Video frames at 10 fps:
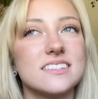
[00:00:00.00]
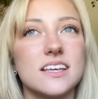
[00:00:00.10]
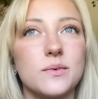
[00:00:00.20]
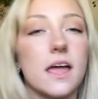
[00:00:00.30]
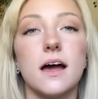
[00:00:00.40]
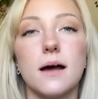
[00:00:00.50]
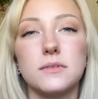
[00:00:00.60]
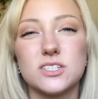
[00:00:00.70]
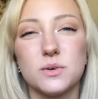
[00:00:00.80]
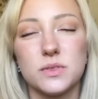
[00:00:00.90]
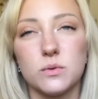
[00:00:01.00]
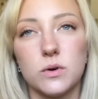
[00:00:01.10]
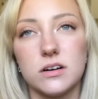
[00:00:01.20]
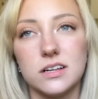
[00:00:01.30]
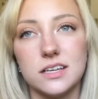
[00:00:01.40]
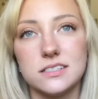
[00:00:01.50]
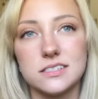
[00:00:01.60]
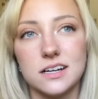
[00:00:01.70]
They I'm not sure what the word is.